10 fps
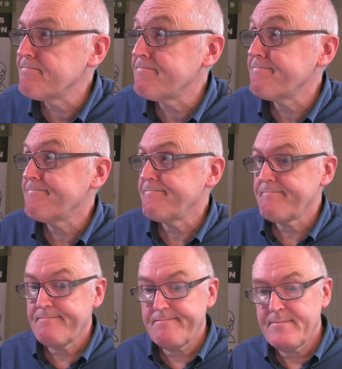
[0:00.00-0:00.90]

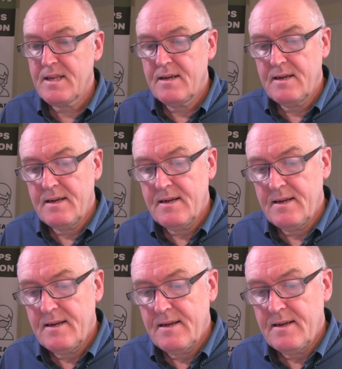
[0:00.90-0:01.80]

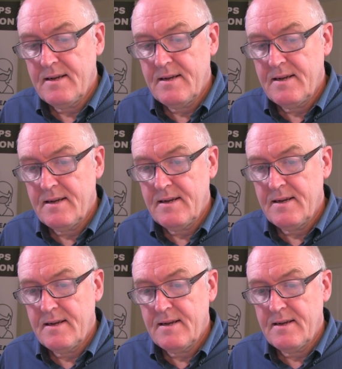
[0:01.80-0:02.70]

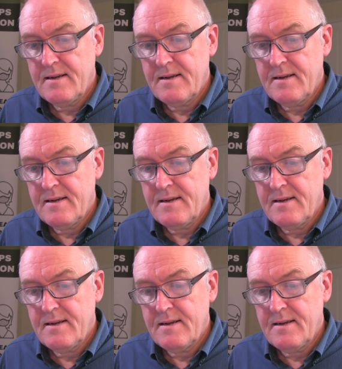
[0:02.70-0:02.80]
No one is speaking in this clip.